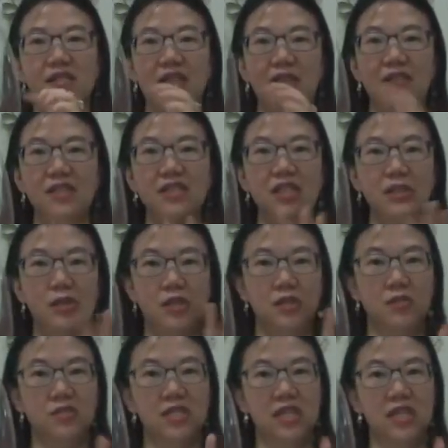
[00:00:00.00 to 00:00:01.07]
If let's say you are
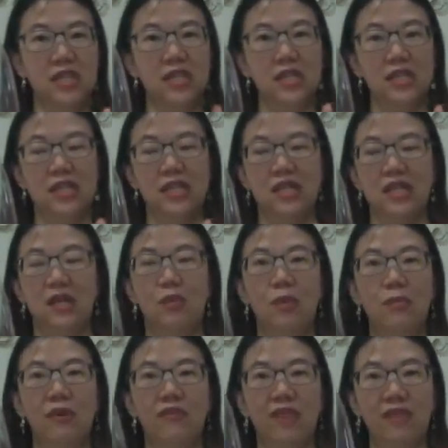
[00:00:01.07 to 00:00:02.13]
using the
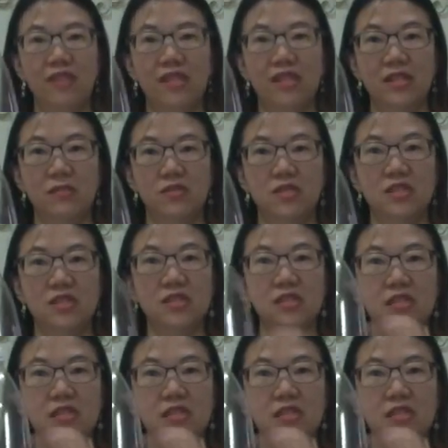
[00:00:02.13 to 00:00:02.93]
1.5 liter bottle,